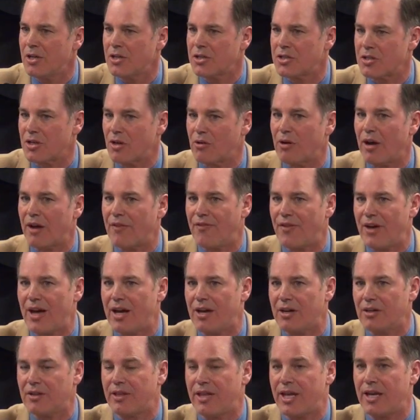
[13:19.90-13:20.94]
So I
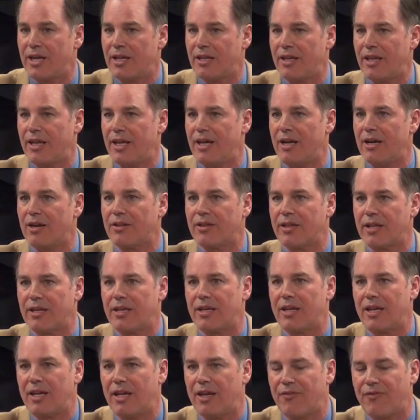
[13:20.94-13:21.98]
vowed then and there
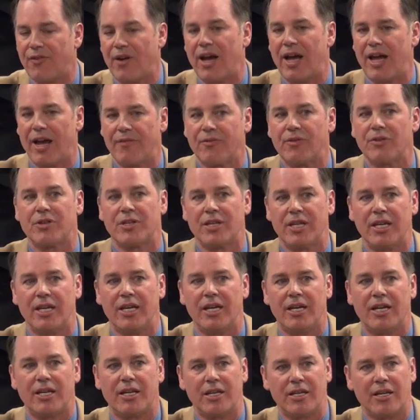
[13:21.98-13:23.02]
that if I ever
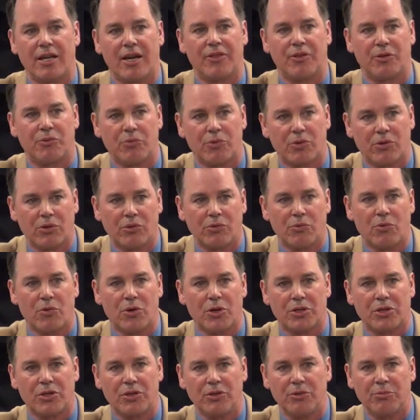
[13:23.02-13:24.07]
did another World
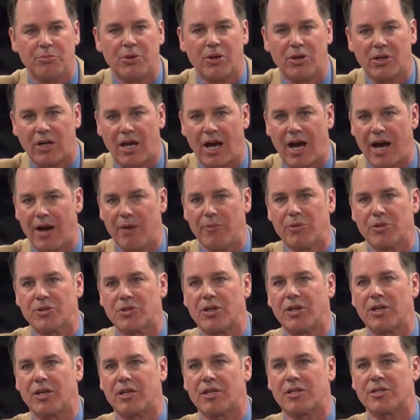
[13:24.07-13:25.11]
War II book, I
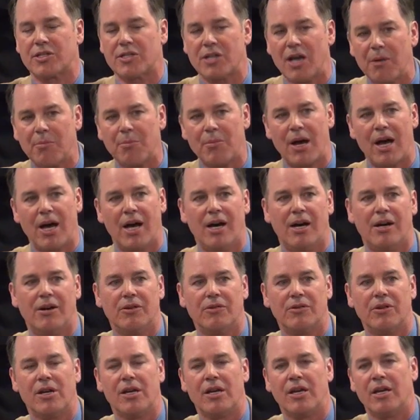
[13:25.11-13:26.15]
was going to
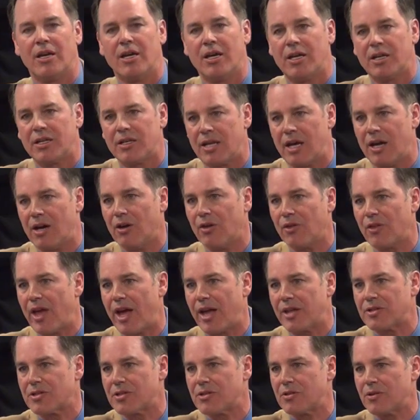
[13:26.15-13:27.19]
somehow tell
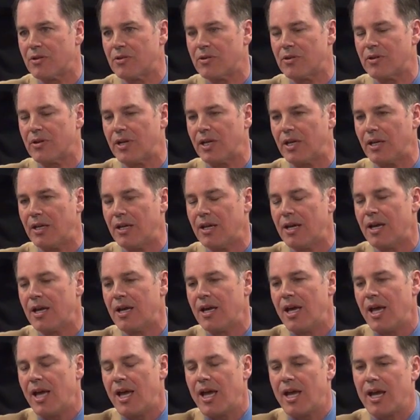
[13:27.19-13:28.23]
that story.
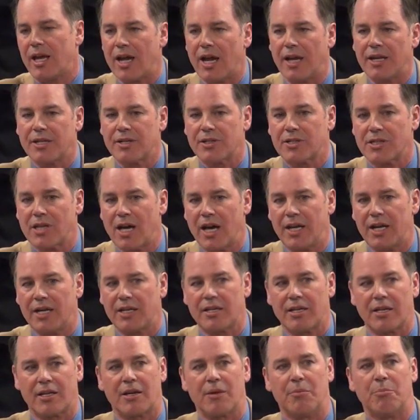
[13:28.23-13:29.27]
And I
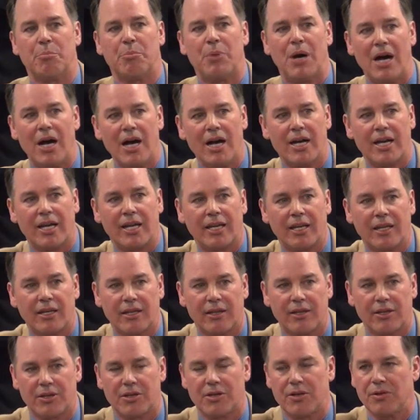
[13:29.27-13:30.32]
decided to
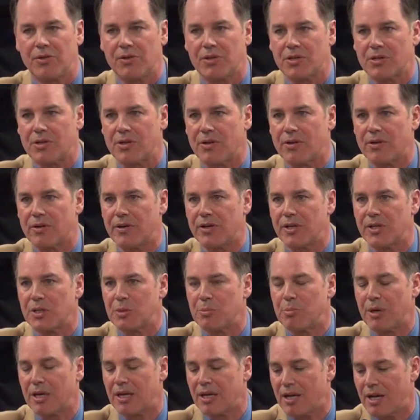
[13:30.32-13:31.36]
combine the two
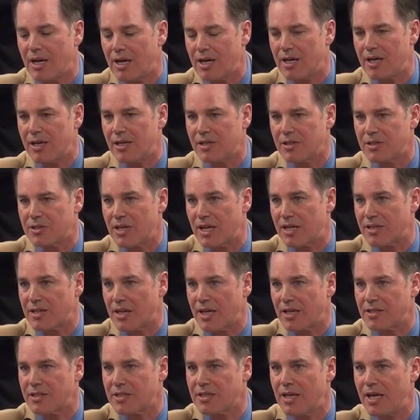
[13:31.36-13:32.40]
stories because, as
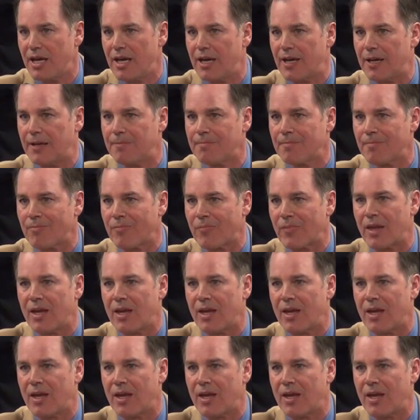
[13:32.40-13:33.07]
I said,